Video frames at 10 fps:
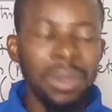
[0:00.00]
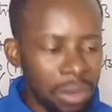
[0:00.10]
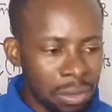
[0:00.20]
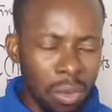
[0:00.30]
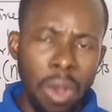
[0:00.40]

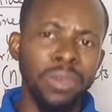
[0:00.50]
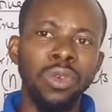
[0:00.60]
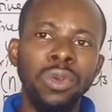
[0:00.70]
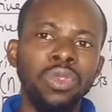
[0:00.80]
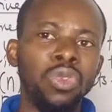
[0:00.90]
Also to
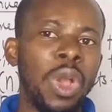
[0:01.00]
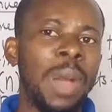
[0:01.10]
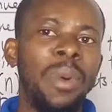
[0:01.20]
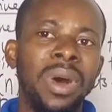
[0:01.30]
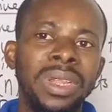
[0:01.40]
talk
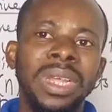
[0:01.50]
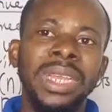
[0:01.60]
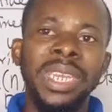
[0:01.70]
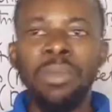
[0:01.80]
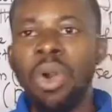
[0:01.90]
about De
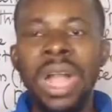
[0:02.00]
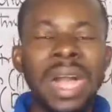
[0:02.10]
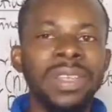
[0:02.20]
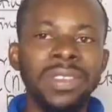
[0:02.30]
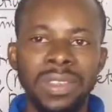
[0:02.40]

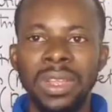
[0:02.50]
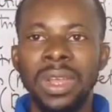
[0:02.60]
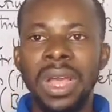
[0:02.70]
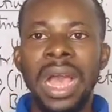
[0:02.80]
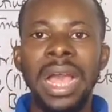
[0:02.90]
Morgan's
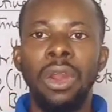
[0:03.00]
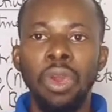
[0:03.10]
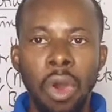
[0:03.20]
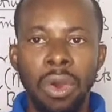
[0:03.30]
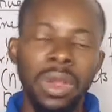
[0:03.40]

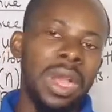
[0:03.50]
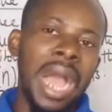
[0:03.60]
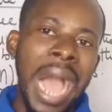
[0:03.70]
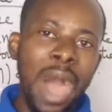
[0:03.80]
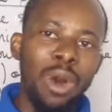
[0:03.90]
law,
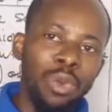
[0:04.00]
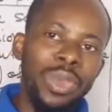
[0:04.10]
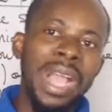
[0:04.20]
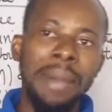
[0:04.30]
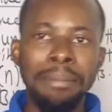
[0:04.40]
how we
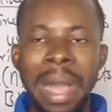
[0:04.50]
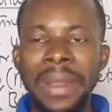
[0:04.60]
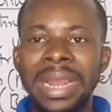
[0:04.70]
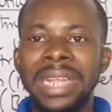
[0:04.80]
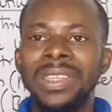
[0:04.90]
can marry
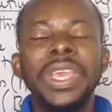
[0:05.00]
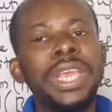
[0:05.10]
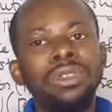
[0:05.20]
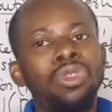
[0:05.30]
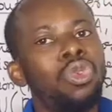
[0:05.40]
that
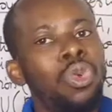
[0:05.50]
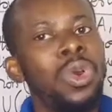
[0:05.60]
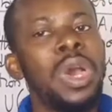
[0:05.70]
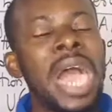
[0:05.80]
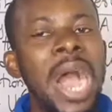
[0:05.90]
into
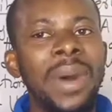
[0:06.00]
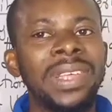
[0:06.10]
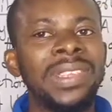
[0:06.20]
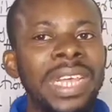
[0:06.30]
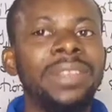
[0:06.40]
our
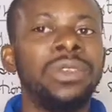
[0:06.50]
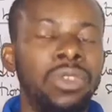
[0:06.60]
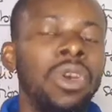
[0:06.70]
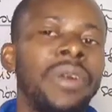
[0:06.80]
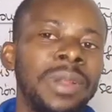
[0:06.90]
set
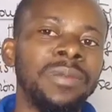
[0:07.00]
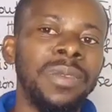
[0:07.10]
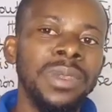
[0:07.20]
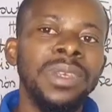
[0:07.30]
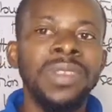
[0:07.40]
theory.
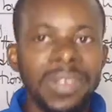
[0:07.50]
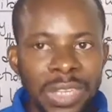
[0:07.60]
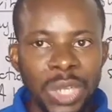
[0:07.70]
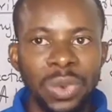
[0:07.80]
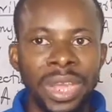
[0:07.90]
See you
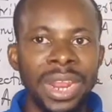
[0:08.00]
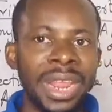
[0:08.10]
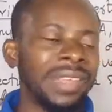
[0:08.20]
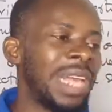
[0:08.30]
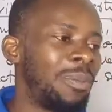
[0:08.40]
in the next
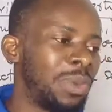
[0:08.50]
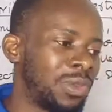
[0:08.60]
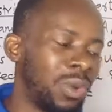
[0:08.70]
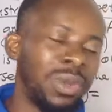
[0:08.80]
episode